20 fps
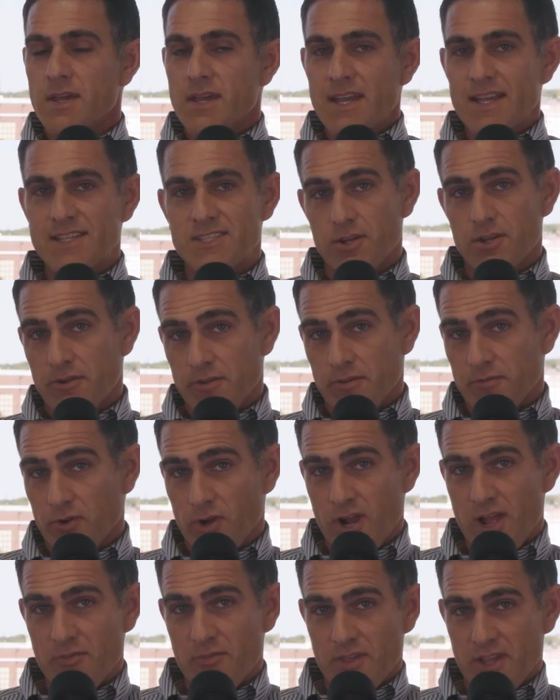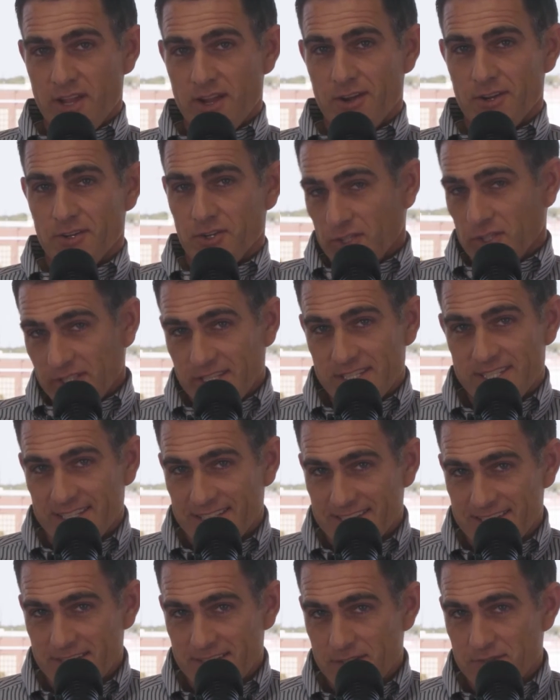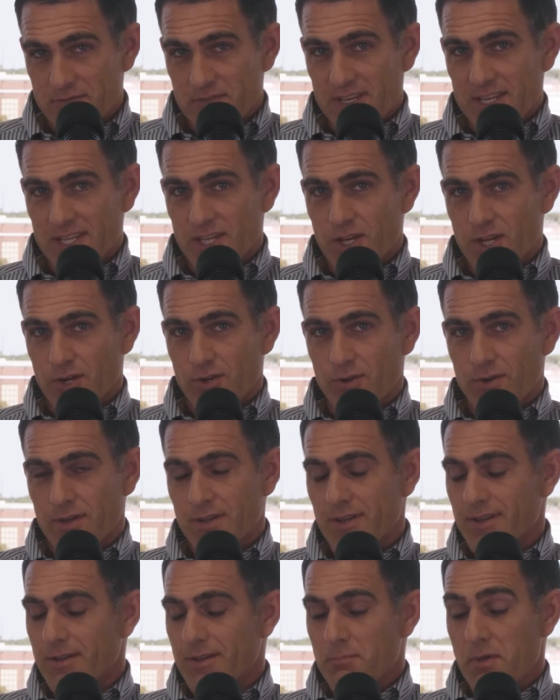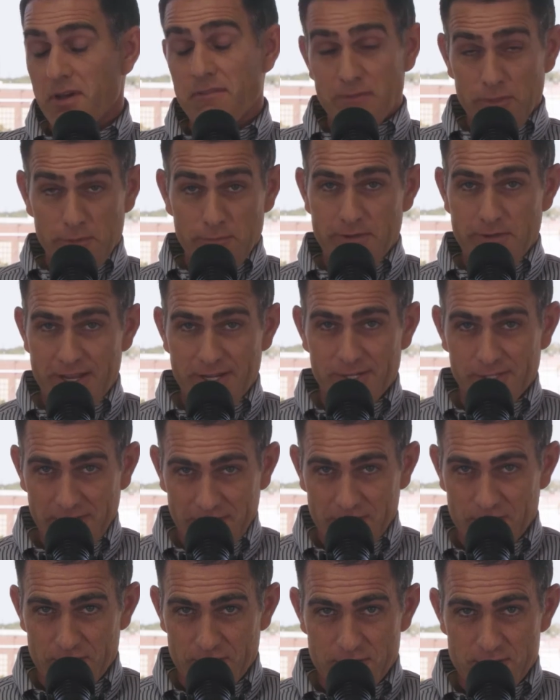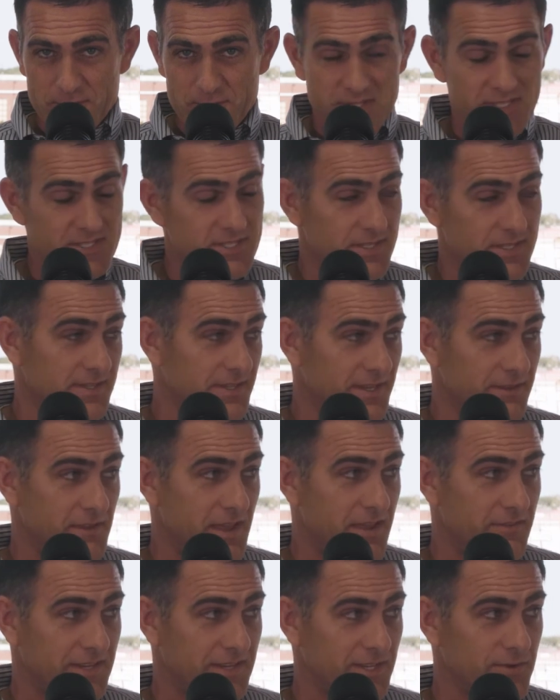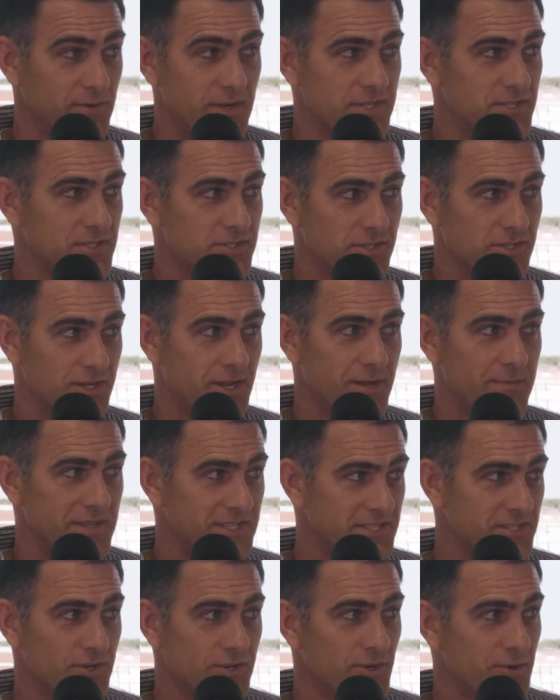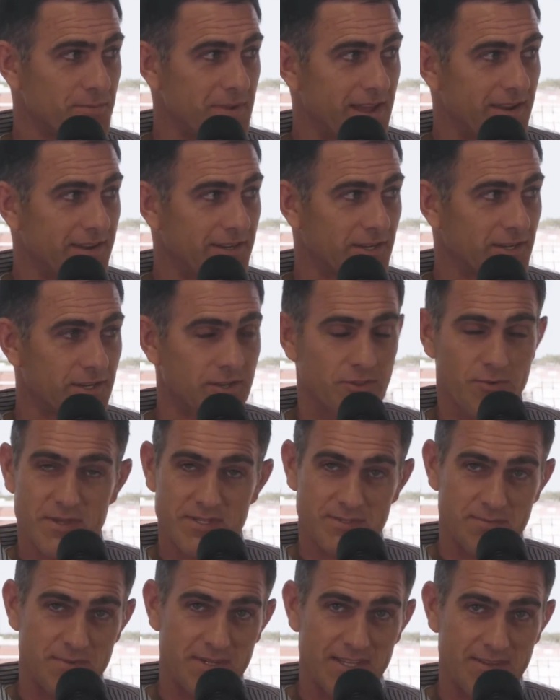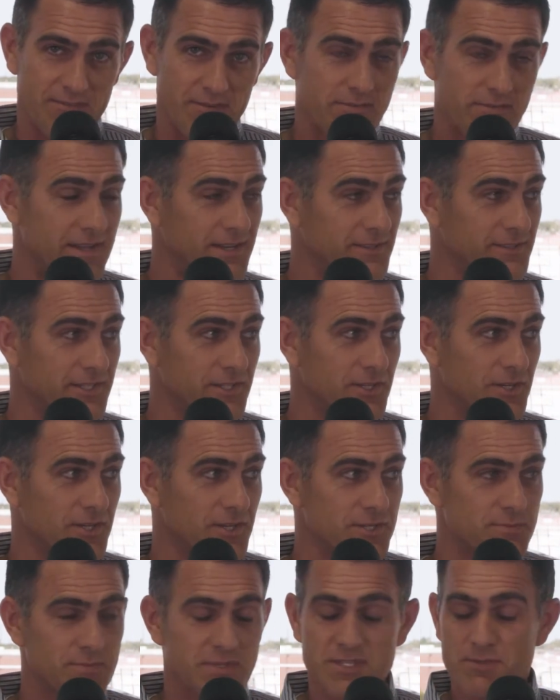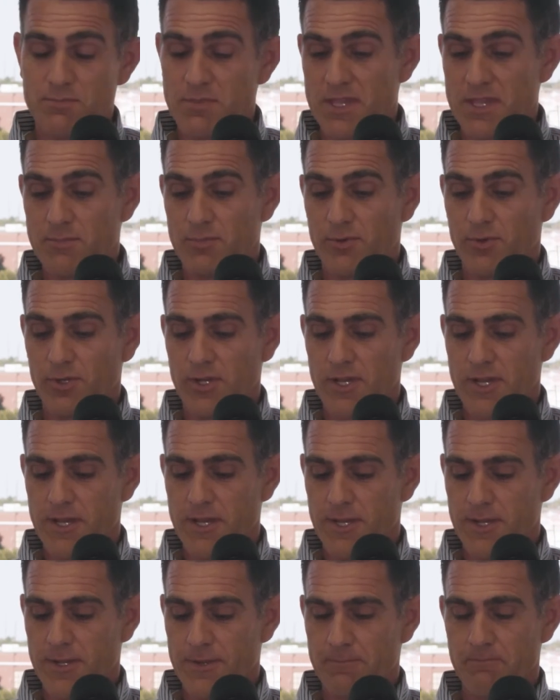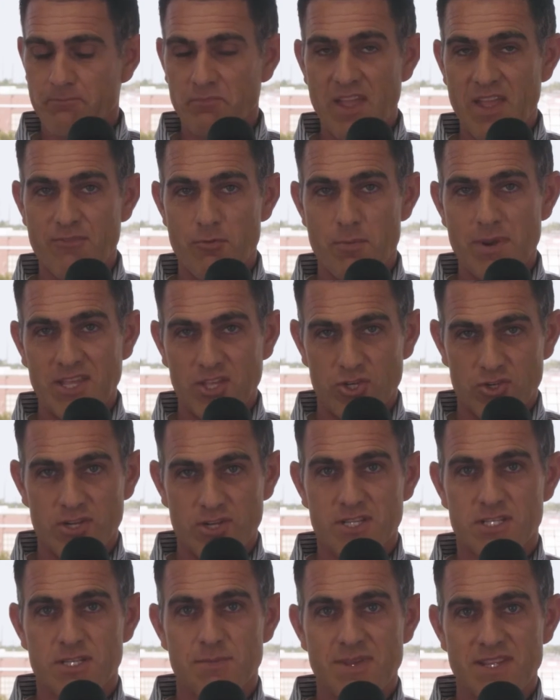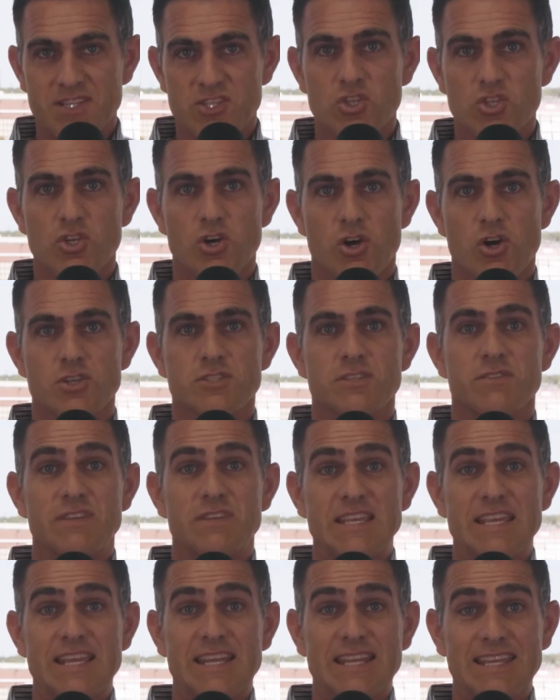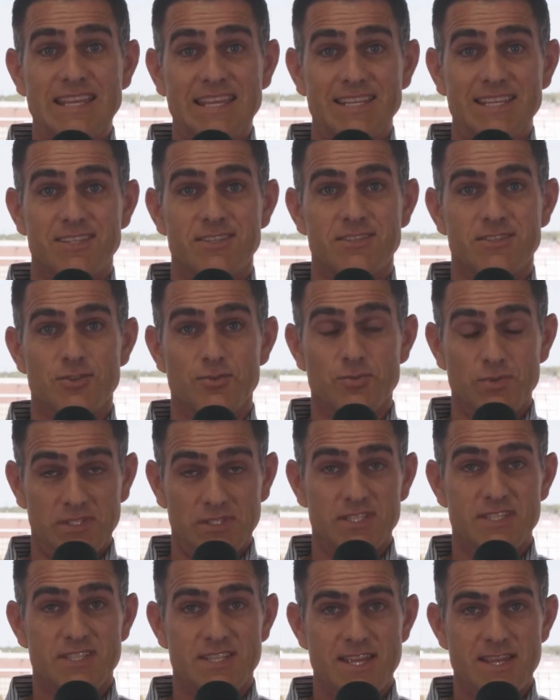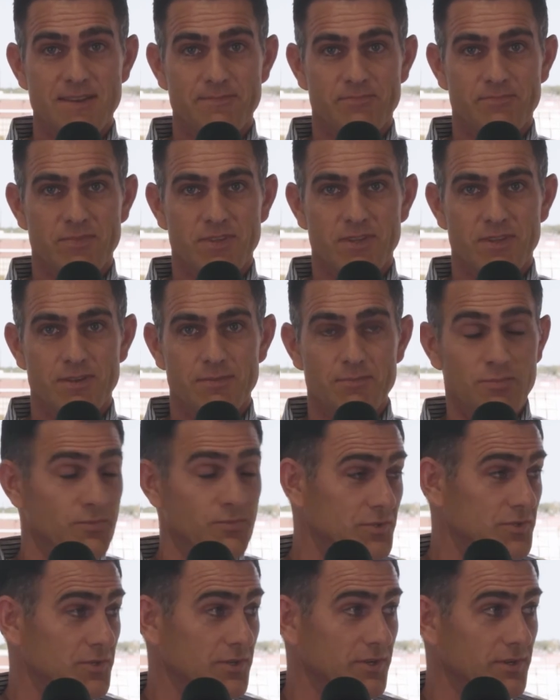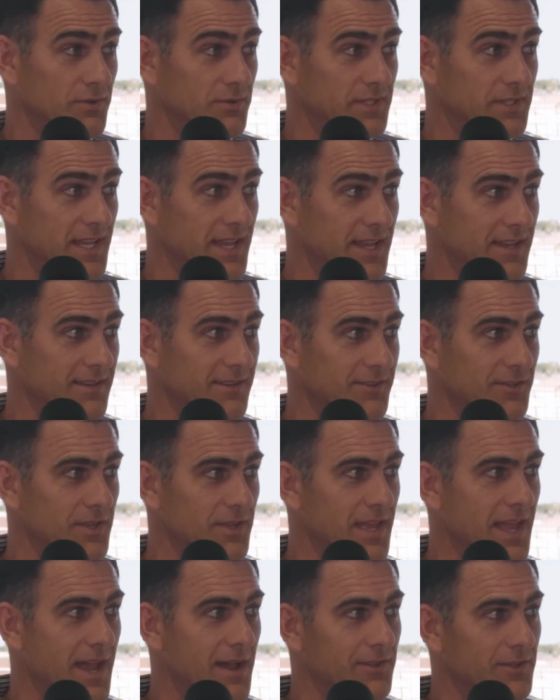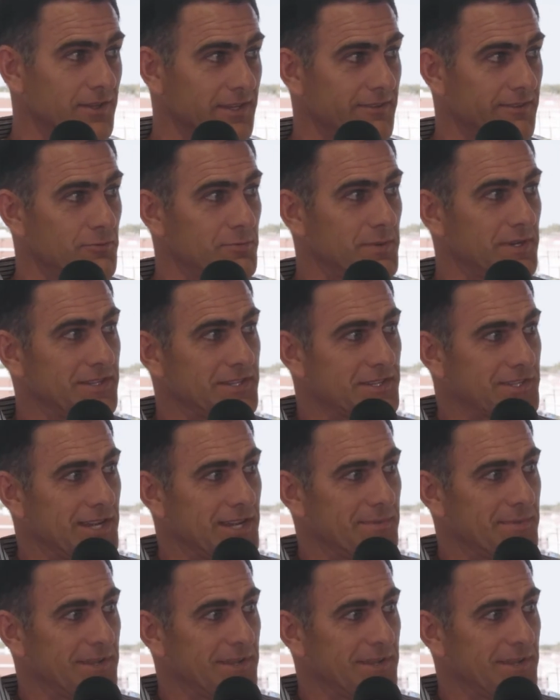And so if you're out there and you're listening to this video, a few final encouragements. And if you have any questions or comments, throw them out here. Otherwise, I'm going to give a final encouragement to people. Everybody underestimates the cost of getting into real estate. Would you agree with that? How long have you been on the job